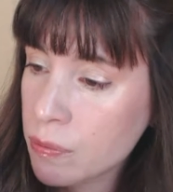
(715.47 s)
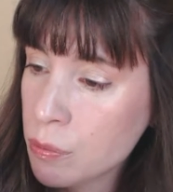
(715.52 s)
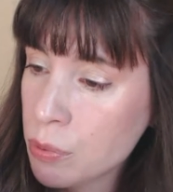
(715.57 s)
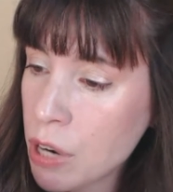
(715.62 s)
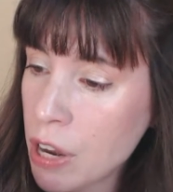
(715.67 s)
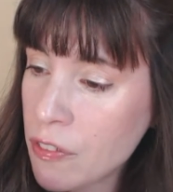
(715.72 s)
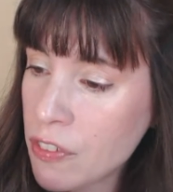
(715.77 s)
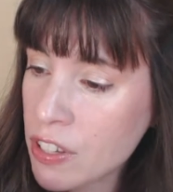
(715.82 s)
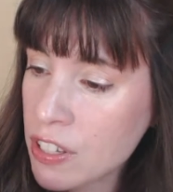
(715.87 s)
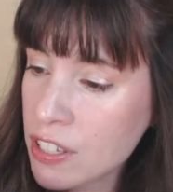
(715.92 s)

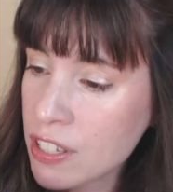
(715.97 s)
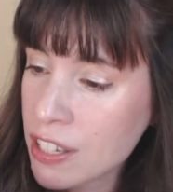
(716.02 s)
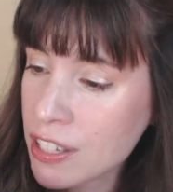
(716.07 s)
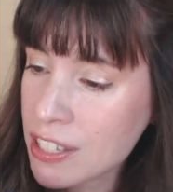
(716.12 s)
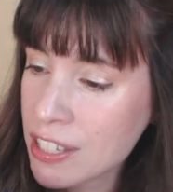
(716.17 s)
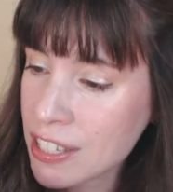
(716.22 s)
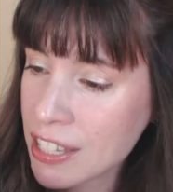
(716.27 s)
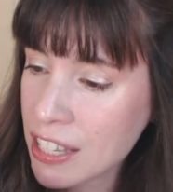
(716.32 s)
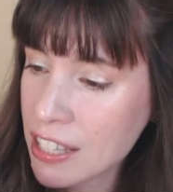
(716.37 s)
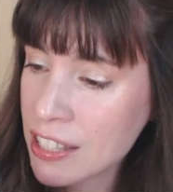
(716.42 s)
Previse
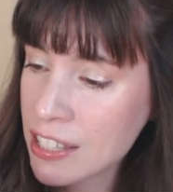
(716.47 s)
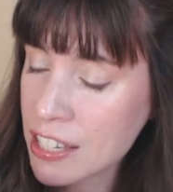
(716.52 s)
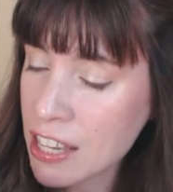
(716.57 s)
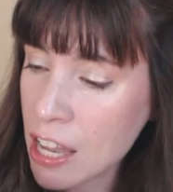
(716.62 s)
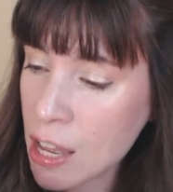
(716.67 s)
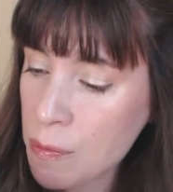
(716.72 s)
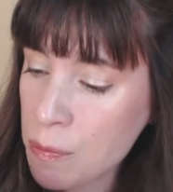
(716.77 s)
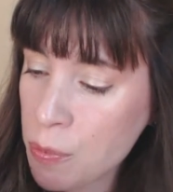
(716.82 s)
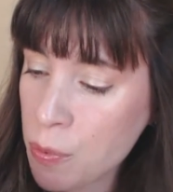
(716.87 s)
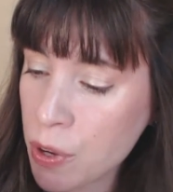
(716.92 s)
Skin
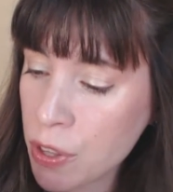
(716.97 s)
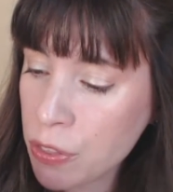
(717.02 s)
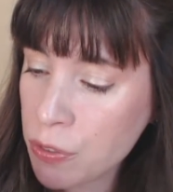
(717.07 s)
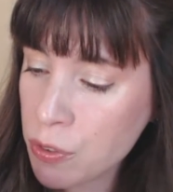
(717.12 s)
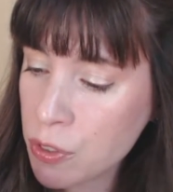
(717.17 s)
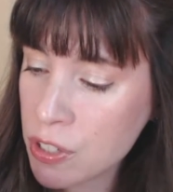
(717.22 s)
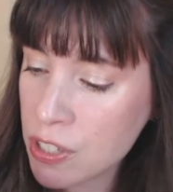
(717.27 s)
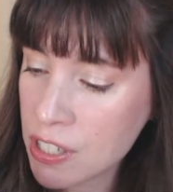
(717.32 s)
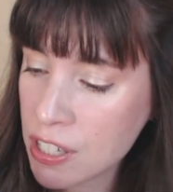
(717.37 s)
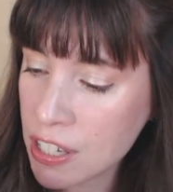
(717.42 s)
Type
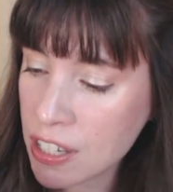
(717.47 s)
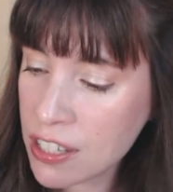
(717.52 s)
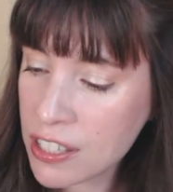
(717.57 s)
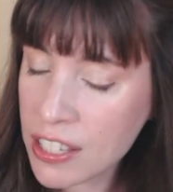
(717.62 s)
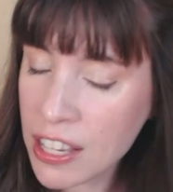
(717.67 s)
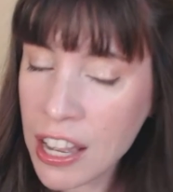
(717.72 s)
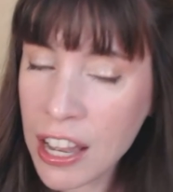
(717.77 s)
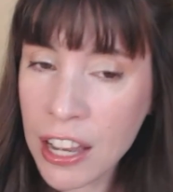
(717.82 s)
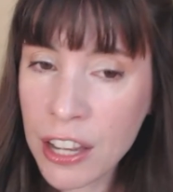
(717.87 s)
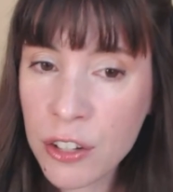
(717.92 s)

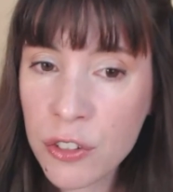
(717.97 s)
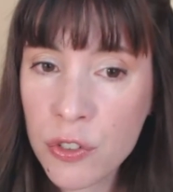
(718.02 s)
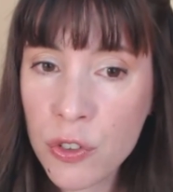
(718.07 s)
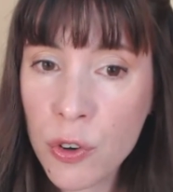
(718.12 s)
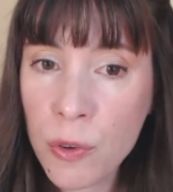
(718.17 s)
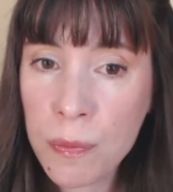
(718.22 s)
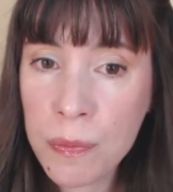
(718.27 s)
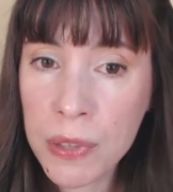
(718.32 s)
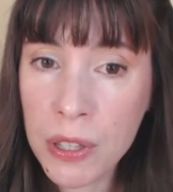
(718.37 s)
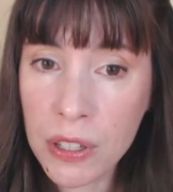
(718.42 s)
1-6
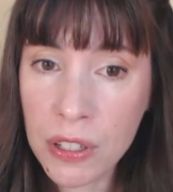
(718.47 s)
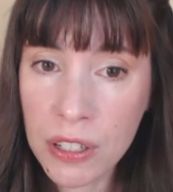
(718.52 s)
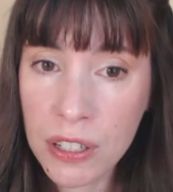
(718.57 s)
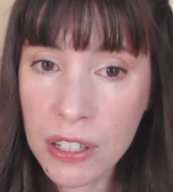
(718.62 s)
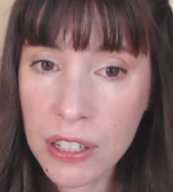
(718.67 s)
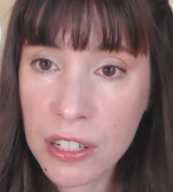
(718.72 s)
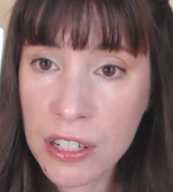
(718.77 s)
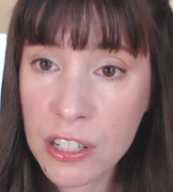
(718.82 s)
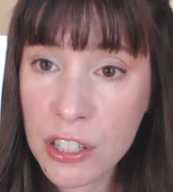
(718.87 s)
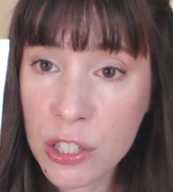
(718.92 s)
Hydro
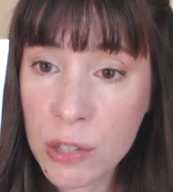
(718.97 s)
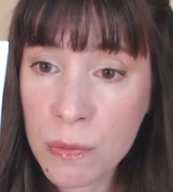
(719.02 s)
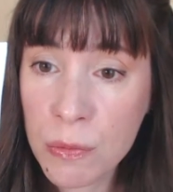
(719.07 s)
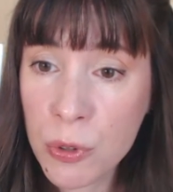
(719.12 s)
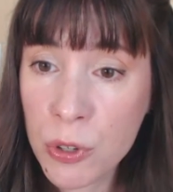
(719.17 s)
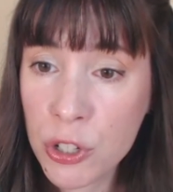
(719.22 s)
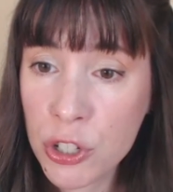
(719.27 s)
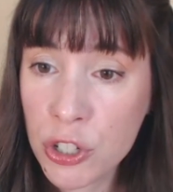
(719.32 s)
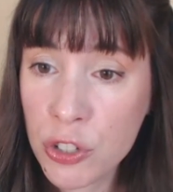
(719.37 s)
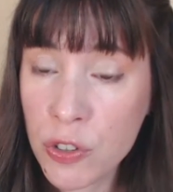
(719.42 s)
Milk, and it's a
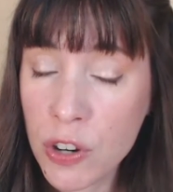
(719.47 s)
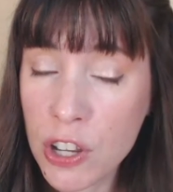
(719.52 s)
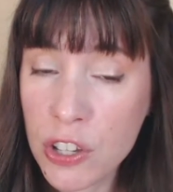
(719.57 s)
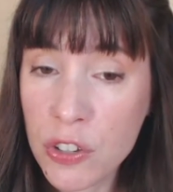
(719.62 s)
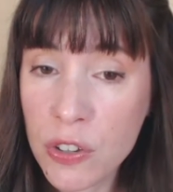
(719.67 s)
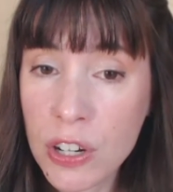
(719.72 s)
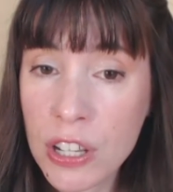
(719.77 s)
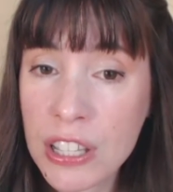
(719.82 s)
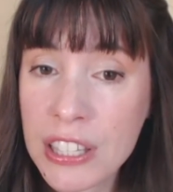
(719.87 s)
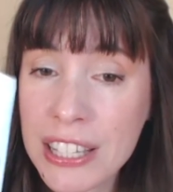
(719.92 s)

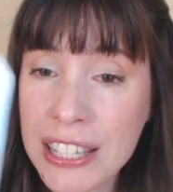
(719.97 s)
moisturizer, and